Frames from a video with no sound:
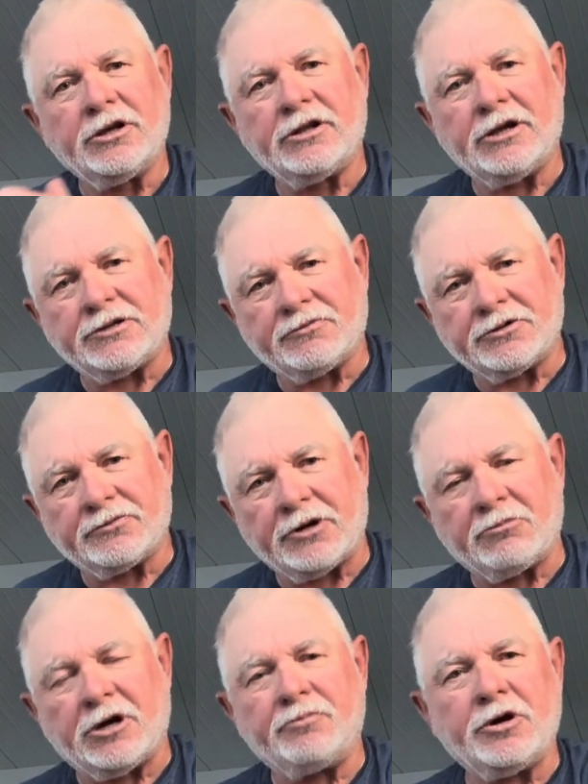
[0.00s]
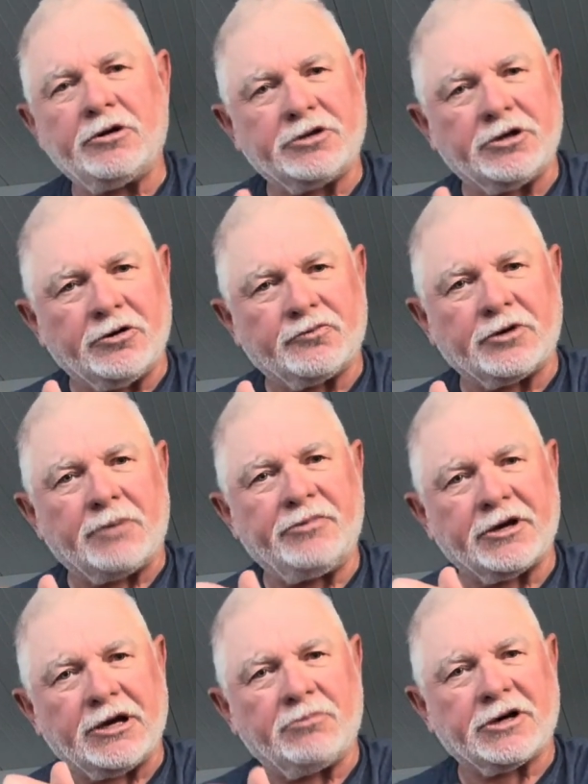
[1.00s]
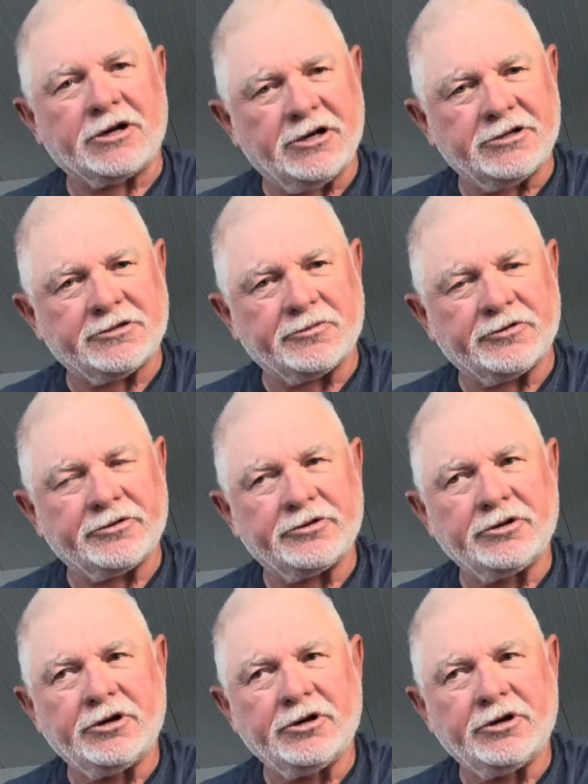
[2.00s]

that's which way my boat goes when I pick up my customers.